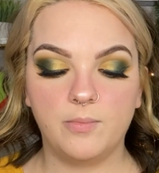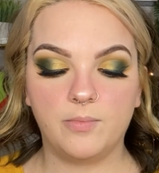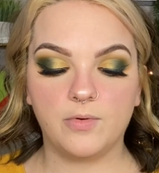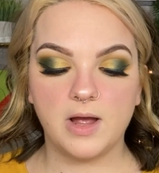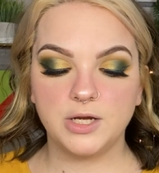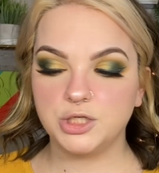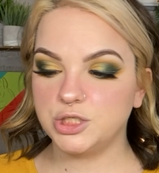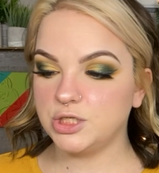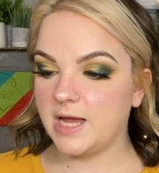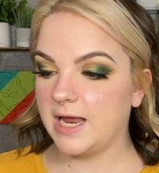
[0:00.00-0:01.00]

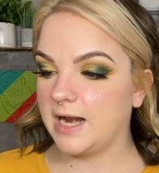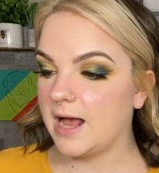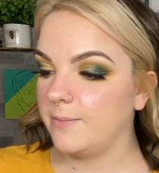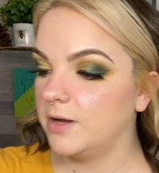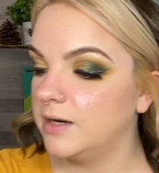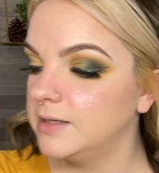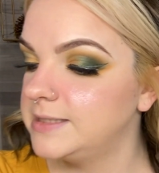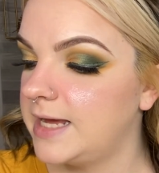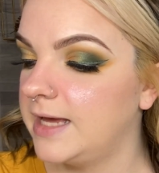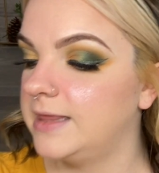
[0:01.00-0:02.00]
brush, and I'm gonna
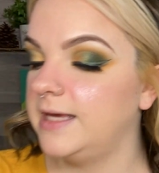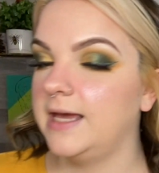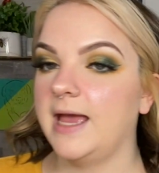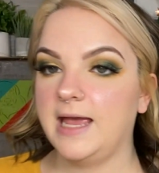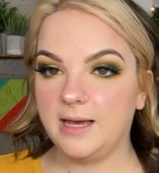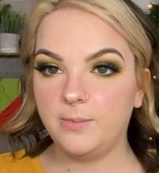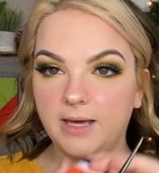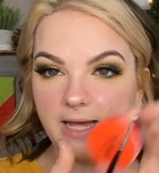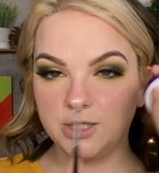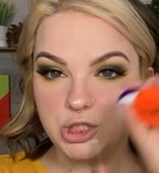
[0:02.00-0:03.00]
take the
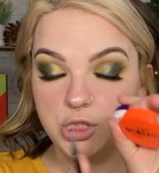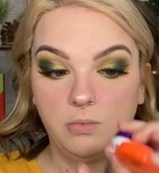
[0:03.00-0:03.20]
ABH,